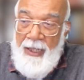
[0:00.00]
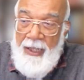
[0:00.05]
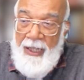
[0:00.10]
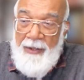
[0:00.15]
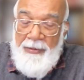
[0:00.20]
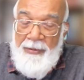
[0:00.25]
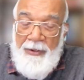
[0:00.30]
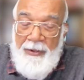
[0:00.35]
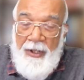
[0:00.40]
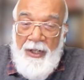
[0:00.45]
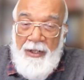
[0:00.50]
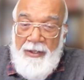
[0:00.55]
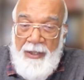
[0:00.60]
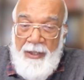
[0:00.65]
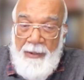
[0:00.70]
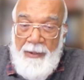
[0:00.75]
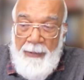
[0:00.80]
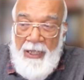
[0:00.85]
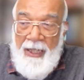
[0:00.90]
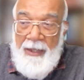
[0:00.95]
If there
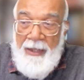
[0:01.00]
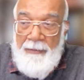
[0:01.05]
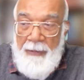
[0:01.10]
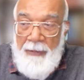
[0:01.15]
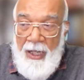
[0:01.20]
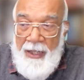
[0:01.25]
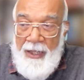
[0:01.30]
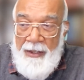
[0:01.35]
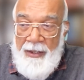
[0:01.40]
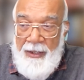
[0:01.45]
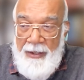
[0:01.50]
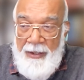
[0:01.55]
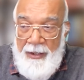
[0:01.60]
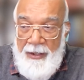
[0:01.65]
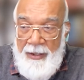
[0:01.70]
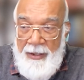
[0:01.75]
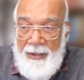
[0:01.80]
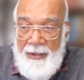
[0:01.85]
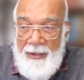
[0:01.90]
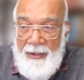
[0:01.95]
is a
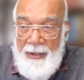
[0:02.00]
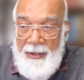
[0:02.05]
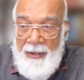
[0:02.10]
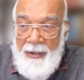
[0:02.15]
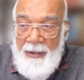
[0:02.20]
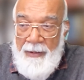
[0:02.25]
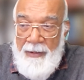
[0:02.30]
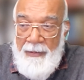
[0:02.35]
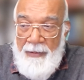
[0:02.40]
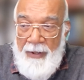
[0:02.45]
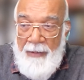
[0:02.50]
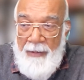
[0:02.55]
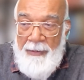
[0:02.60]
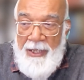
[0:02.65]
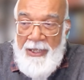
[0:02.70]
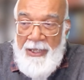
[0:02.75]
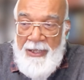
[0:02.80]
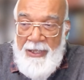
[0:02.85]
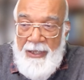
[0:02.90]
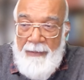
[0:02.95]
money-mindedness,
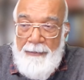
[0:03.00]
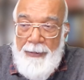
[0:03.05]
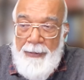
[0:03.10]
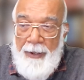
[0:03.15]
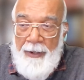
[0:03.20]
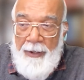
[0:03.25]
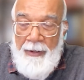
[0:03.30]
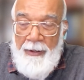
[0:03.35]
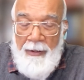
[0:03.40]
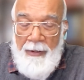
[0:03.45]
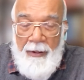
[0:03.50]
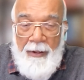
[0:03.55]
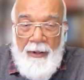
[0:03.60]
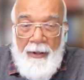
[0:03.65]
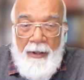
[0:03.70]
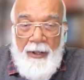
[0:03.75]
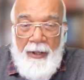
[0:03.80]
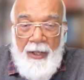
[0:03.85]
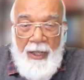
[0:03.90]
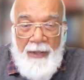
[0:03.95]
from a simple
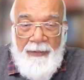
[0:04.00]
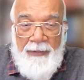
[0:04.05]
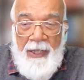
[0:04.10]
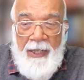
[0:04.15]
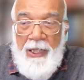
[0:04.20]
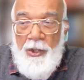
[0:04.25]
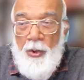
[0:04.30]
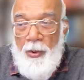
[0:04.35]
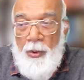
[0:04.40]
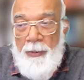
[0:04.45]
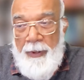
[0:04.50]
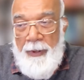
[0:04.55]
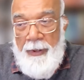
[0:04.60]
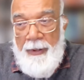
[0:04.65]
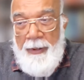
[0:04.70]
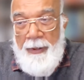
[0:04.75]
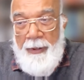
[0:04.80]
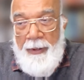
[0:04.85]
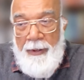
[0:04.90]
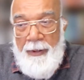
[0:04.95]
living
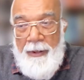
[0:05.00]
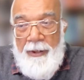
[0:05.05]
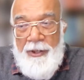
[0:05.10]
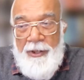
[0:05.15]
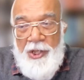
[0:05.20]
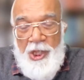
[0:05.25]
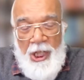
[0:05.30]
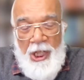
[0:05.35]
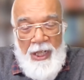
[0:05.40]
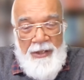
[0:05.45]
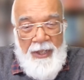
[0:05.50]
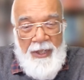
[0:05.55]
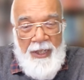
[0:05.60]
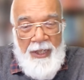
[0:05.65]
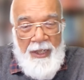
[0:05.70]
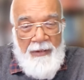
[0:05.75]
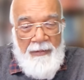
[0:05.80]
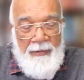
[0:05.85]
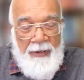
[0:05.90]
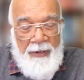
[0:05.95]
over
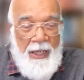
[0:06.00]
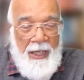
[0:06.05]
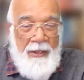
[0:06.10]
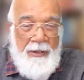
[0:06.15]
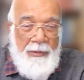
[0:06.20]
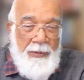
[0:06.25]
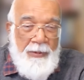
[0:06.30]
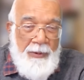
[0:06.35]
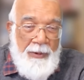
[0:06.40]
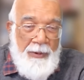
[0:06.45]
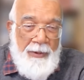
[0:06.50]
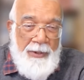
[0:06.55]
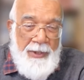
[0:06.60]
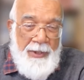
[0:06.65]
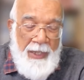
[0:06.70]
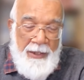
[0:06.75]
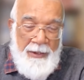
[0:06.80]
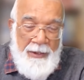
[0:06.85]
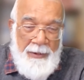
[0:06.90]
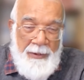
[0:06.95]
chasing wealth for
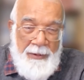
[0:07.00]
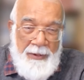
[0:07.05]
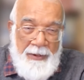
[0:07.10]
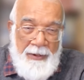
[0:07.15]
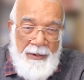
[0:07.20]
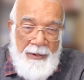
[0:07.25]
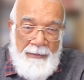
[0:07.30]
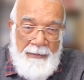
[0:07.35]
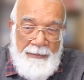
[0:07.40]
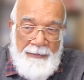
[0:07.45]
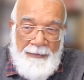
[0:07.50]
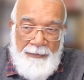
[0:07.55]
status.